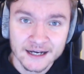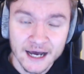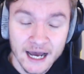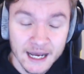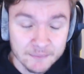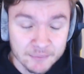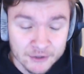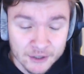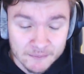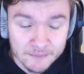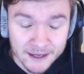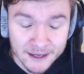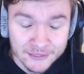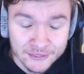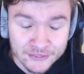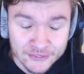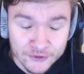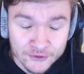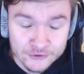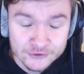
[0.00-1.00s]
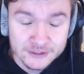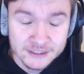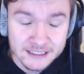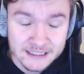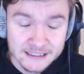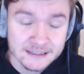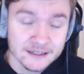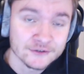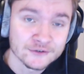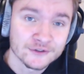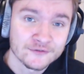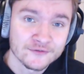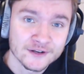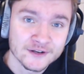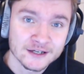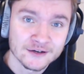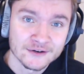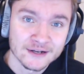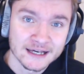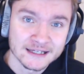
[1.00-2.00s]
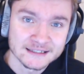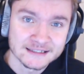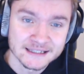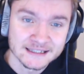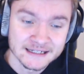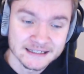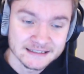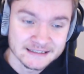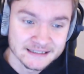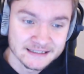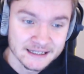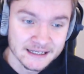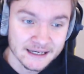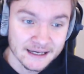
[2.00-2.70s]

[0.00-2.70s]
I put up my 1300th video last night.